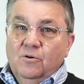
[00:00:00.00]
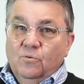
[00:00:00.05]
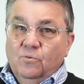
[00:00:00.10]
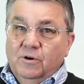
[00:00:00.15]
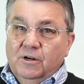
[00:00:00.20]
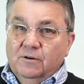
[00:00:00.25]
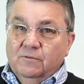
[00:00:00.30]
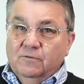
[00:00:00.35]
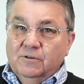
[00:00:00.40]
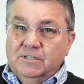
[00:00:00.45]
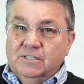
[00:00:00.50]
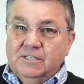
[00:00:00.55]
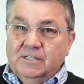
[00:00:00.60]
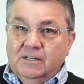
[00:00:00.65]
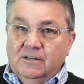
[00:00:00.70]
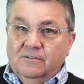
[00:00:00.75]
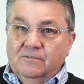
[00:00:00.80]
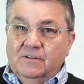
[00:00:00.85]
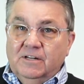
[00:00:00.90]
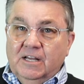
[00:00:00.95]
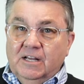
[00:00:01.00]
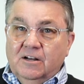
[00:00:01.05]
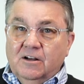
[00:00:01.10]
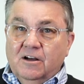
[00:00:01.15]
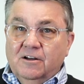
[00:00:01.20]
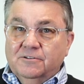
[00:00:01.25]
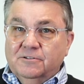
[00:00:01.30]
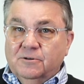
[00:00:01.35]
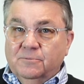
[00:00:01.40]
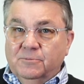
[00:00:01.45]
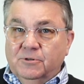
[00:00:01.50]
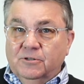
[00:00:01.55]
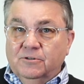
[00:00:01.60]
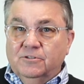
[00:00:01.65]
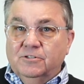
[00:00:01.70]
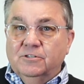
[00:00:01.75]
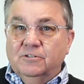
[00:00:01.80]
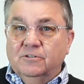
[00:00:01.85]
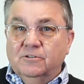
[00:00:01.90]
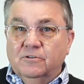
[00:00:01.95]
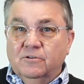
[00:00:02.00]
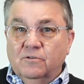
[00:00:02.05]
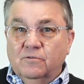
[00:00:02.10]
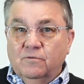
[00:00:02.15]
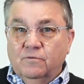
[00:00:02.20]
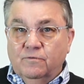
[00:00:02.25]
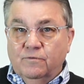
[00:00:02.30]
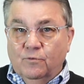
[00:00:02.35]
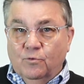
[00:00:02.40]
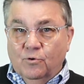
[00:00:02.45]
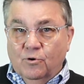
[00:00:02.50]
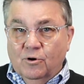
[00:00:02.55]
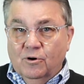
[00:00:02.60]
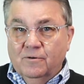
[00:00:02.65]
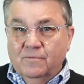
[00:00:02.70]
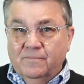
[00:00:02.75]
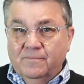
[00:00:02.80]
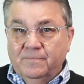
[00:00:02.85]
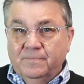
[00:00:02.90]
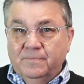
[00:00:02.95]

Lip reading: we have received a contribution for.